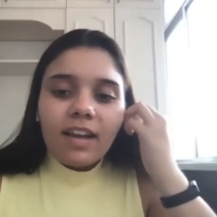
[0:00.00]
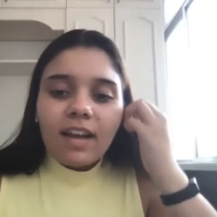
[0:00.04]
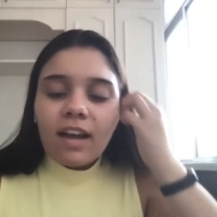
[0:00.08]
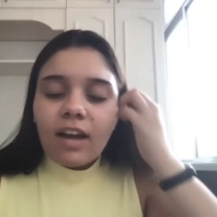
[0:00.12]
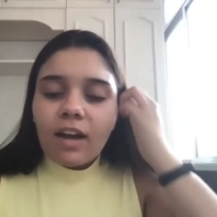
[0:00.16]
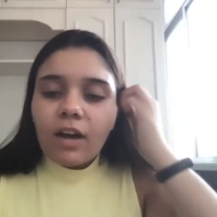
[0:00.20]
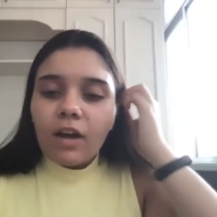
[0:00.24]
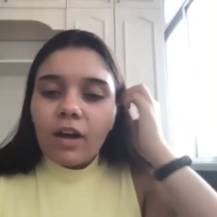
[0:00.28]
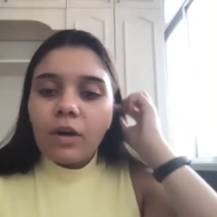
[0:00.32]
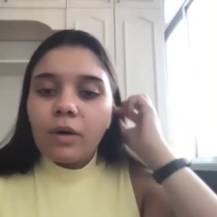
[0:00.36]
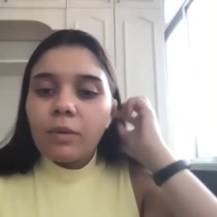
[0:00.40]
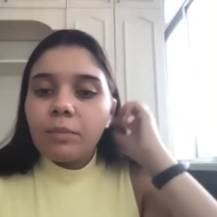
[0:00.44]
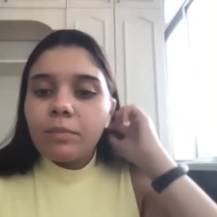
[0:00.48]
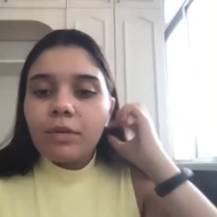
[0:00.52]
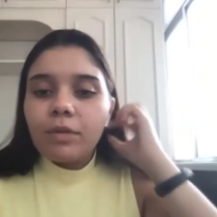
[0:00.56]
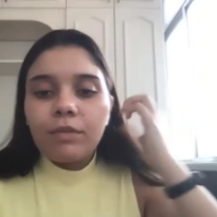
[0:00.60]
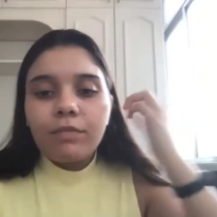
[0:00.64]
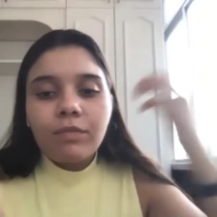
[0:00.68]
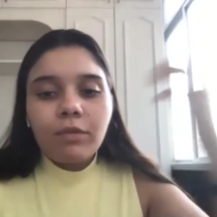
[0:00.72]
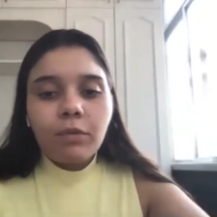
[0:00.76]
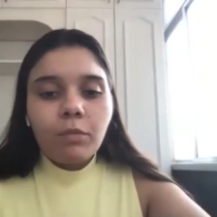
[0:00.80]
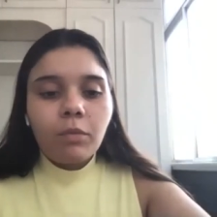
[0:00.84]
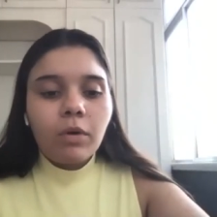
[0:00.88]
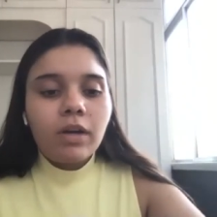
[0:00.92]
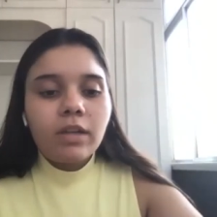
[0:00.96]
Um, if
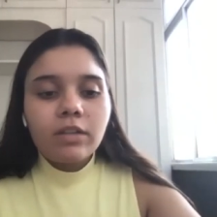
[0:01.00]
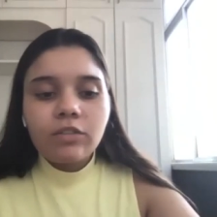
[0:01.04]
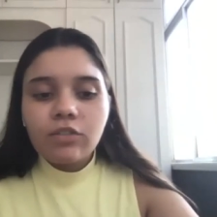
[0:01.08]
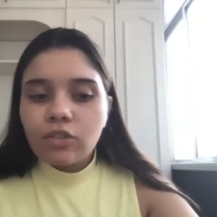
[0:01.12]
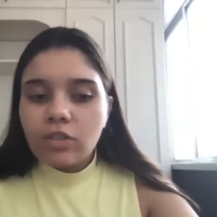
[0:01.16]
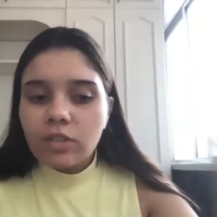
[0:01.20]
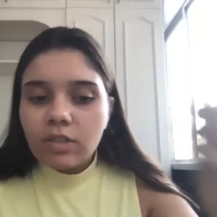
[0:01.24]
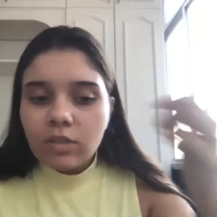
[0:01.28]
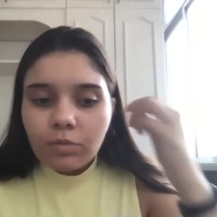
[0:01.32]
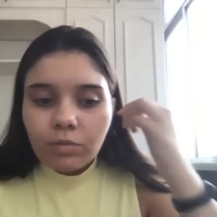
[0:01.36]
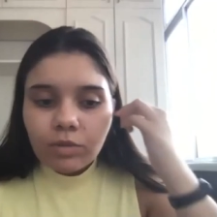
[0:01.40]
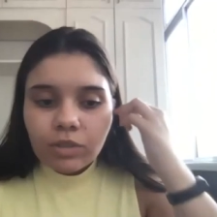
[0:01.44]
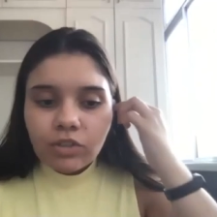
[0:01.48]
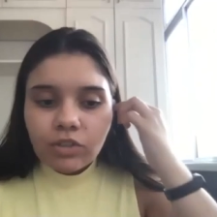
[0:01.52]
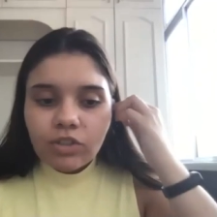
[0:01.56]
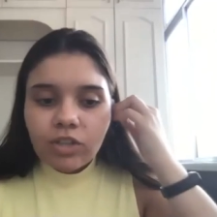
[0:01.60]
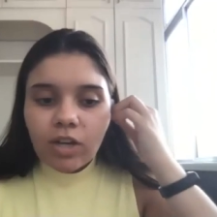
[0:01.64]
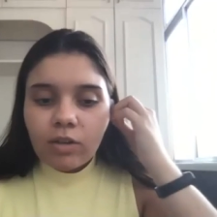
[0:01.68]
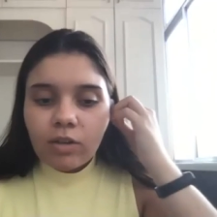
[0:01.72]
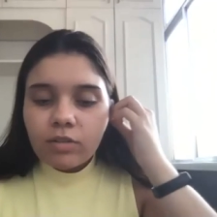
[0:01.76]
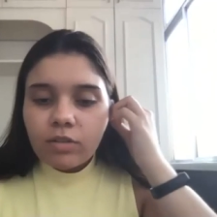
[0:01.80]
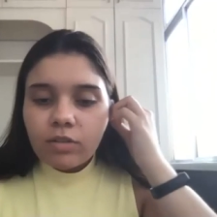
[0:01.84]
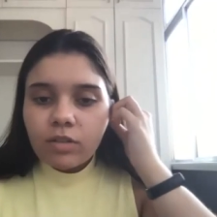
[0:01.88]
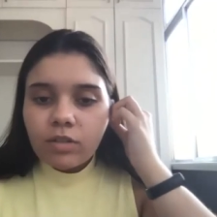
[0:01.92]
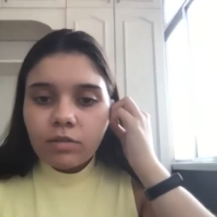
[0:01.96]
you want, just reach
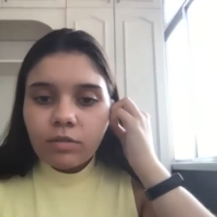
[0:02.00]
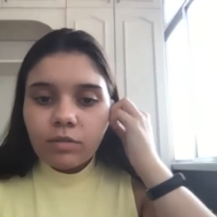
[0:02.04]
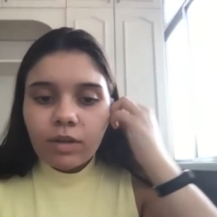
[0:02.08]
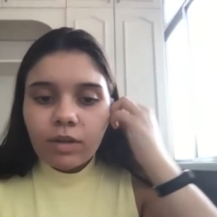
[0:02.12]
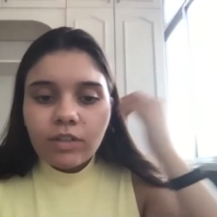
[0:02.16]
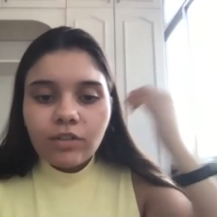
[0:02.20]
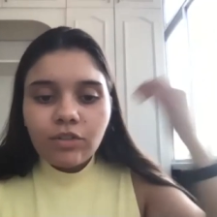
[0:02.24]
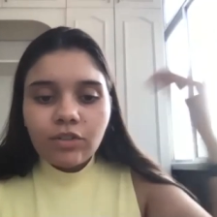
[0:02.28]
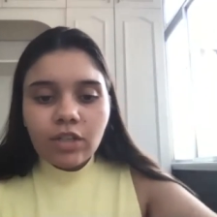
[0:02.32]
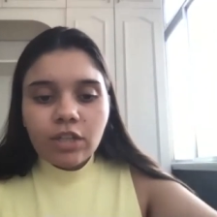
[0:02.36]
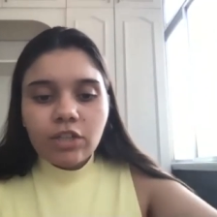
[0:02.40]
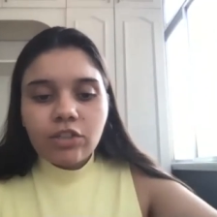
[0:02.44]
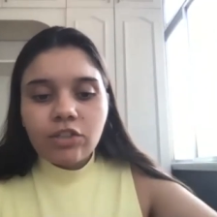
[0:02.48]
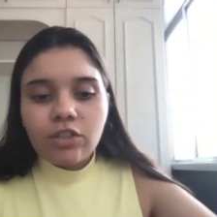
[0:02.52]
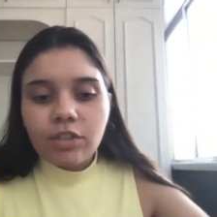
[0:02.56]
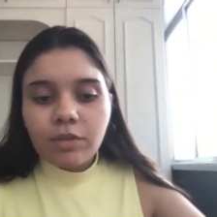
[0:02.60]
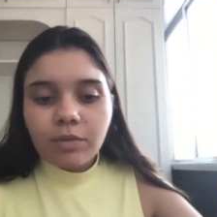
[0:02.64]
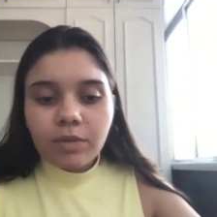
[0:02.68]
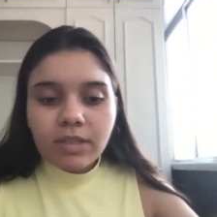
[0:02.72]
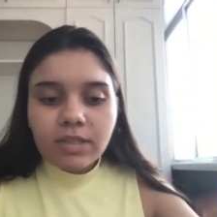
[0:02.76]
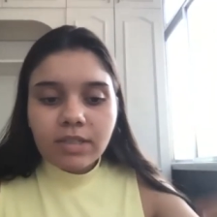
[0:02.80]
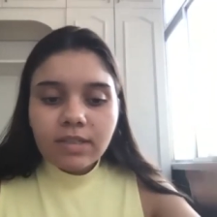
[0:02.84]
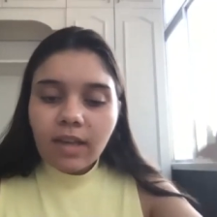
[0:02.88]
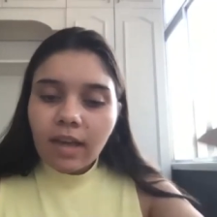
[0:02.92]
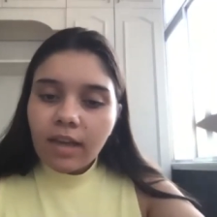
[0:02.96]
out to Education U
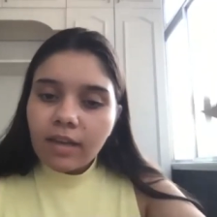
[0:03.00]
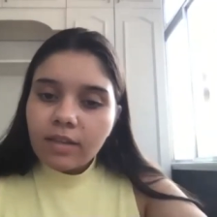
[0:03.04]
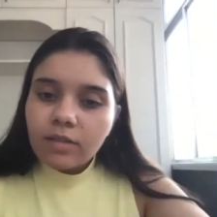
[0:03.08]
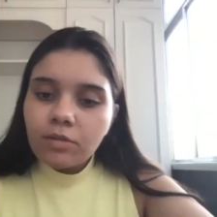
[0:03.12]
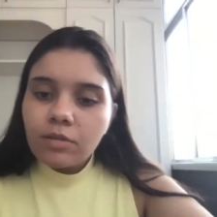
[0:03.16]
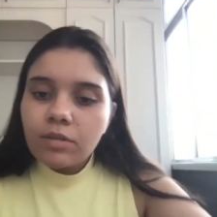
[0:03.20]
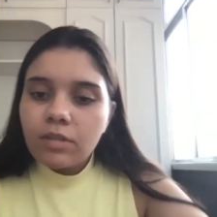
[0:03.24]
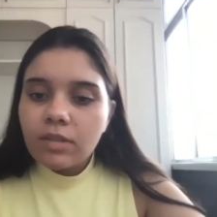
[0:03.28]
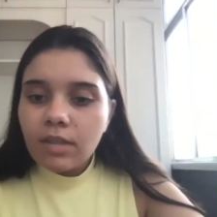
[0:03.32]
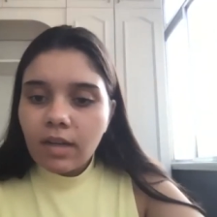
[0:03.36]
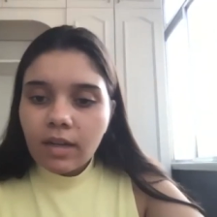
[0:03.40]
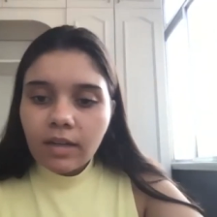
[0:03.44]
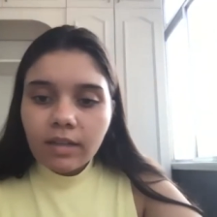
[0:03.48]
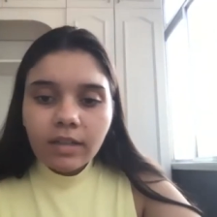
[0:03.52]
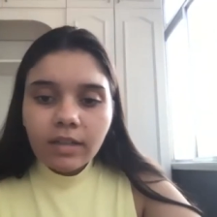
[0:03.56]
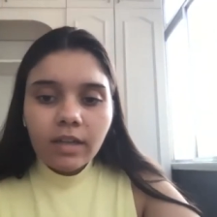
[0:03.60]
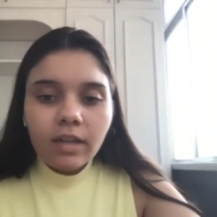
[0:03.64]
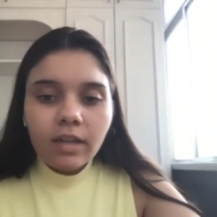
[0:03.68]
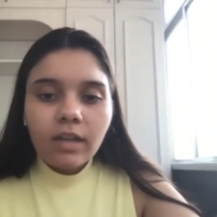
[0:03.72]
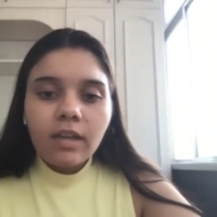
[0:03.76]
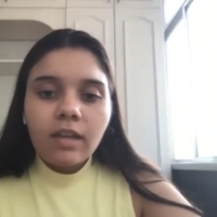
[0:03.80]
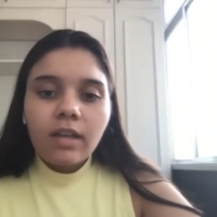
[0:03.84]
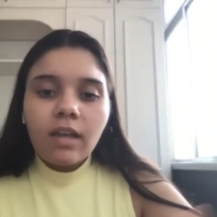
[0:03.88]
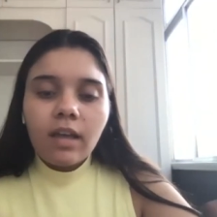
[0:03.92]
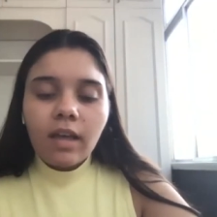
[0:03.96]
S A, to Tania,
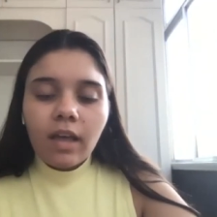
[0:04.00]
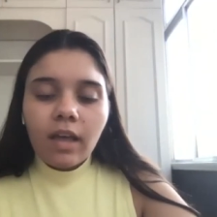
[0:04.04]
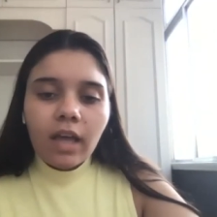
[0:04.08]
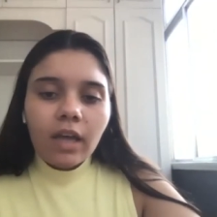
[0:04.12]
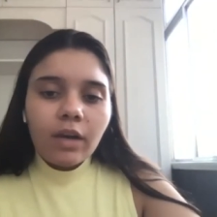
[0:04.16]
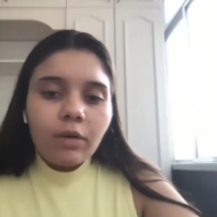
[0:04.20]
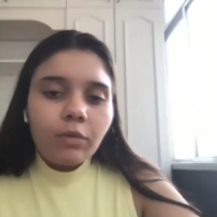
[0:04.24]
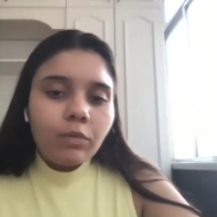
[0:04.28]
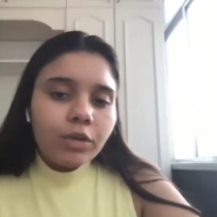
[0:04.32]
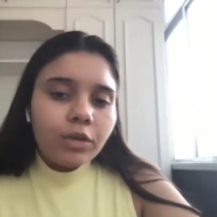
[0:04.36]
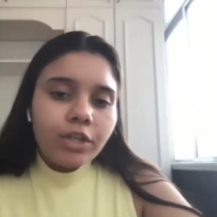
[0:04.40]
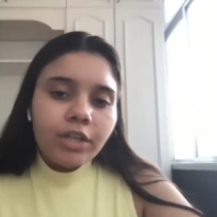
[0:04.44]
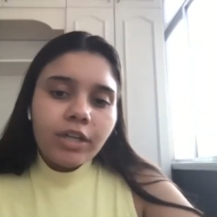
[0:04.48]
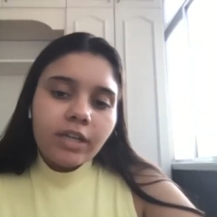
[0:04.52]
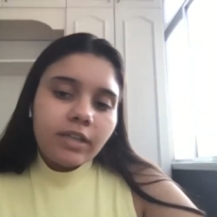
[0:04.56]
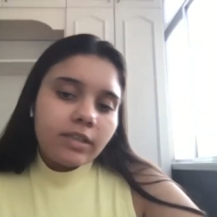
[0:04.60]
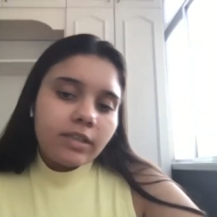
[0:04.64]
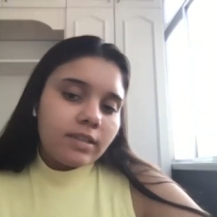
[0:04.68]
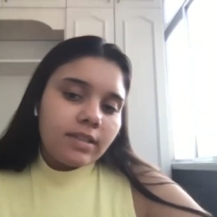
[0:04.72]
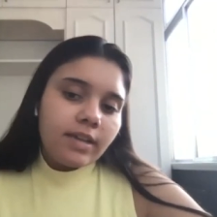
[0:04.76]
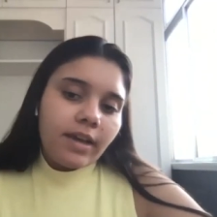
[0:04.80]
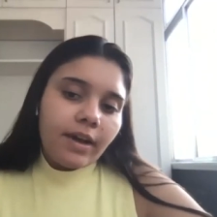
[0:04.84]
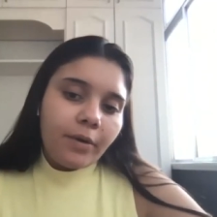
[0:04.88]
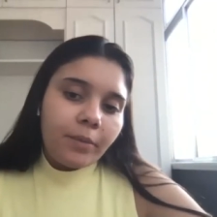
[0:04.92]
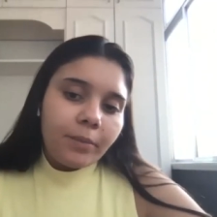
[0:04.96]
and we're here
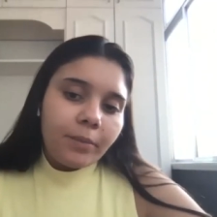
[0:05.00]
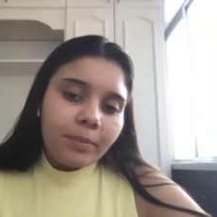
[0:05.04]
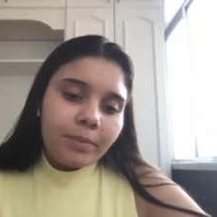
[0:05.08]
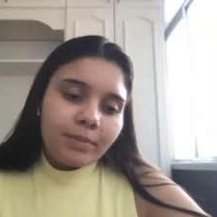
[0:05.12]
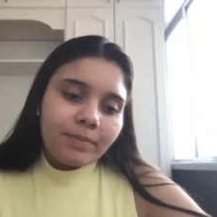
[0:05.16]
to help.